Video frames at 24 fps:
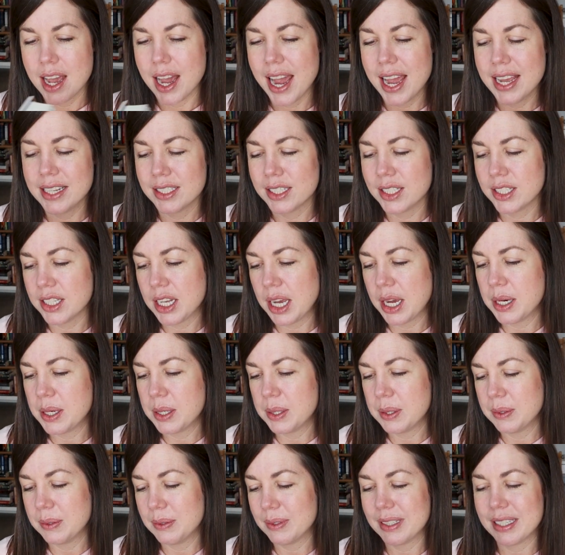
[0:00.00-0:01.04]
And
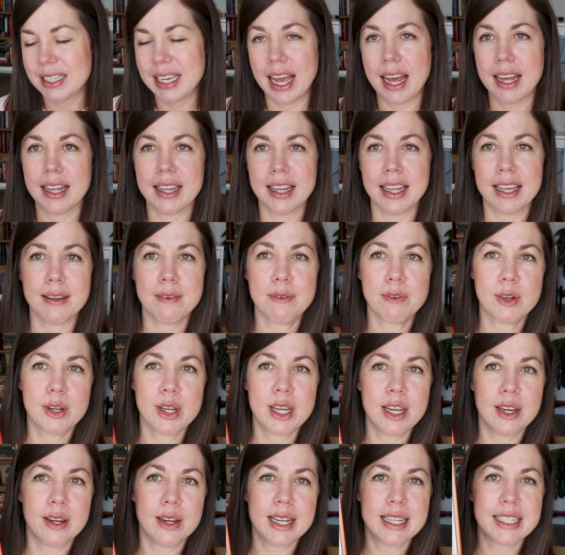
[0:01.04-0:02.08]
so, yeah, like for
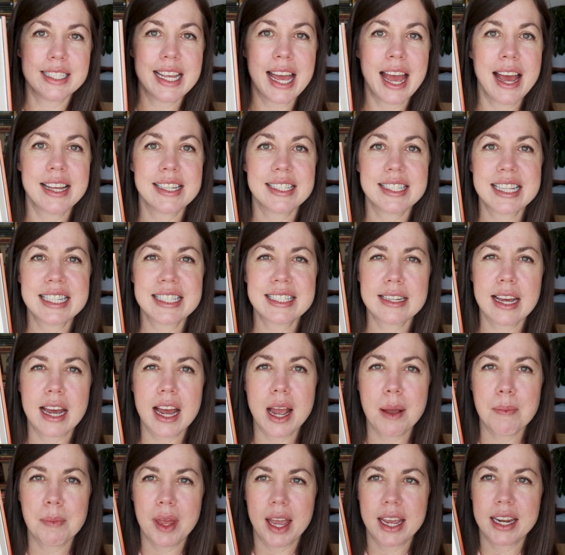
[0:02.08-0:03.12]
here, it has this
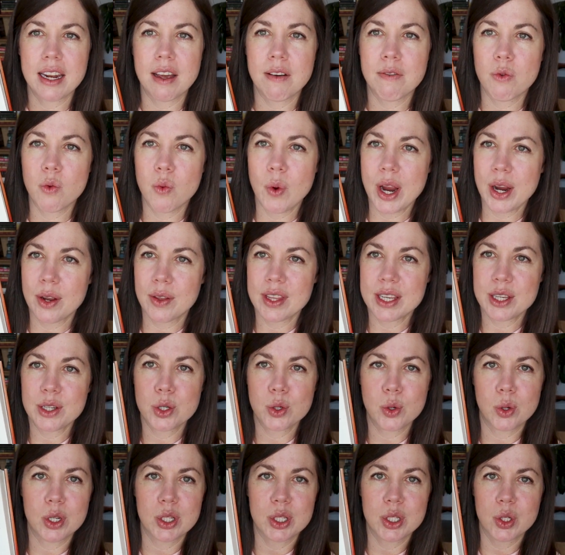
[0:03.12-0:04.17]
timeline of where these
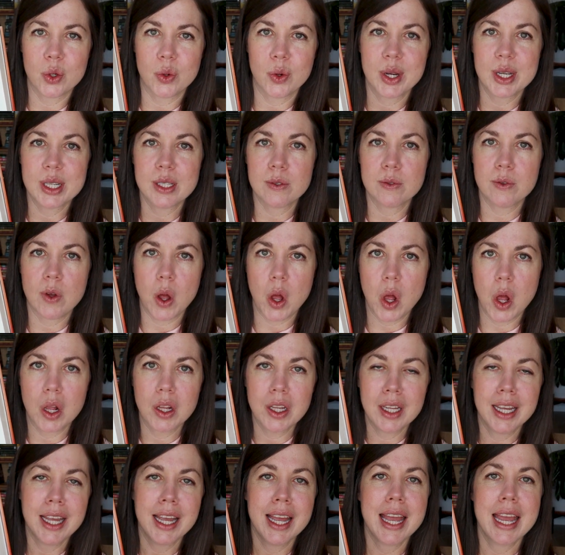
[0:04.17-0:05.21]
short stories
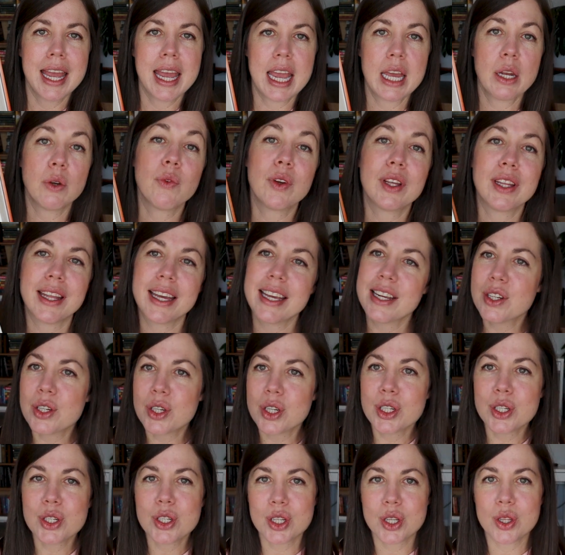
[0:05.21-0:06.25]
fall in
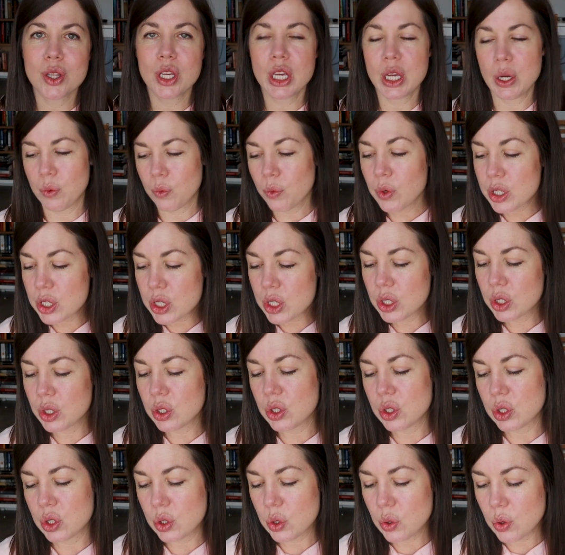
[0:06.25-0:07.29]
relation to the original
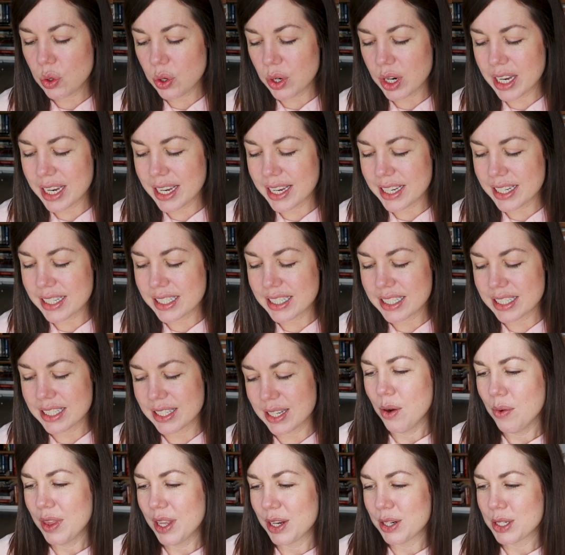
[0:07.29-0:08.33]
stories.
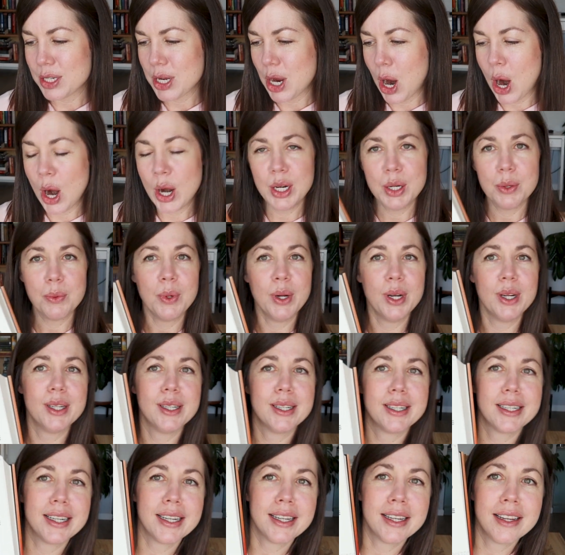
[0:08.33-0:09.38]
Oh, and there's
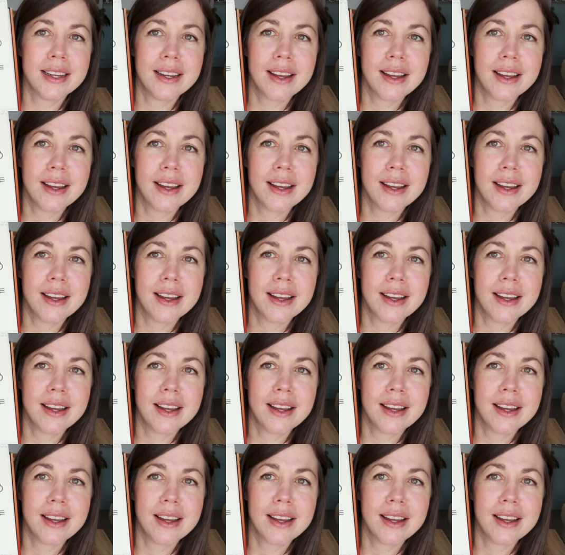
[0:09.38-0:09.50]
artwork.